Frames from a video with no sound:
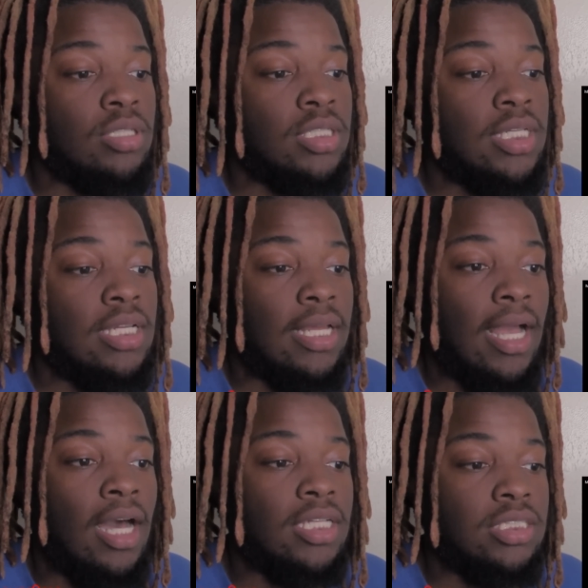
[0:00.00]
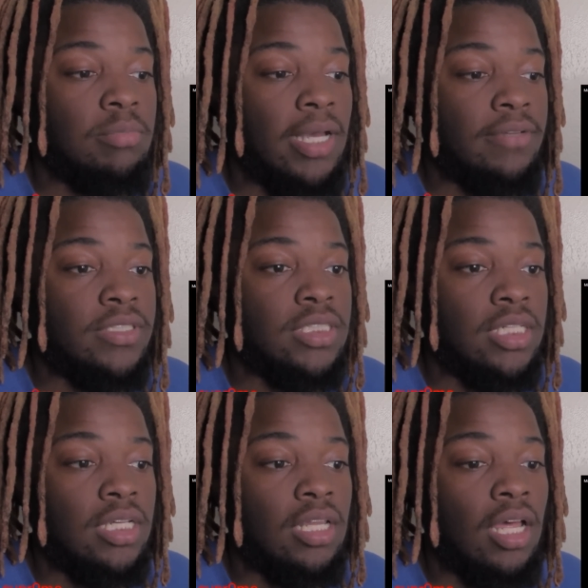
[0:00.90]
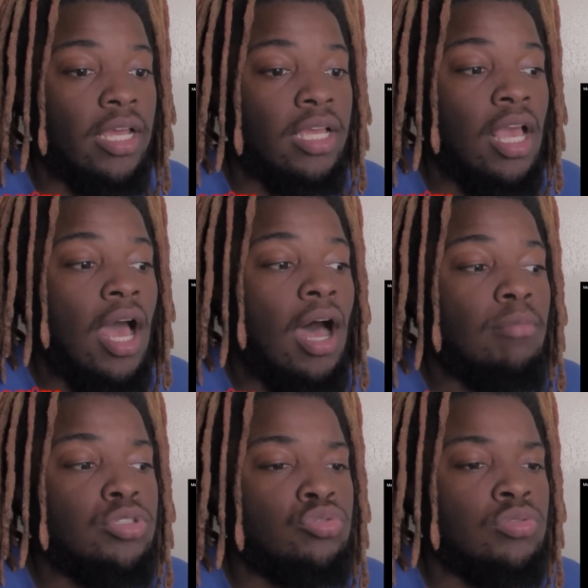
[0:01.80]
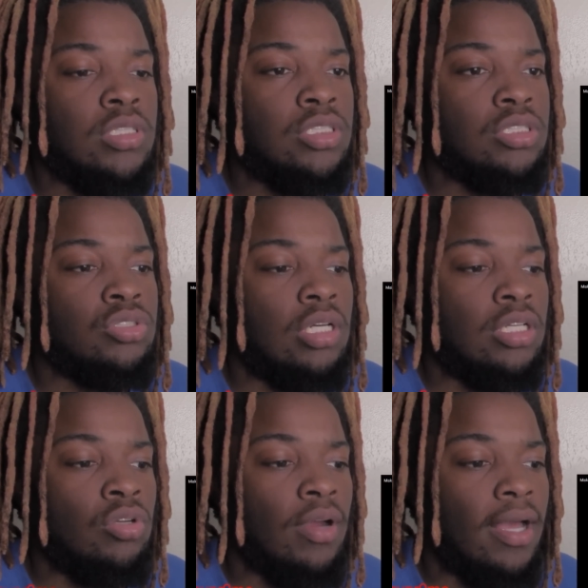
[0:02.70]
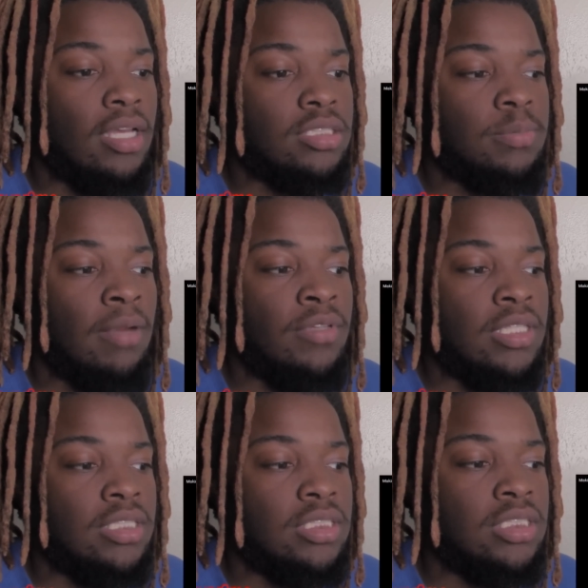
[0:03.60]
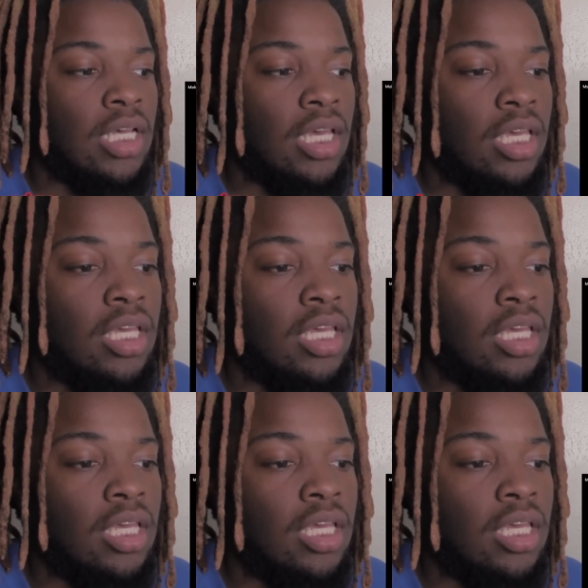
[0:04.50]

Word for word: He had like eyes in the back of his head. Like, I'm just really just trying to grasp everything he's saying.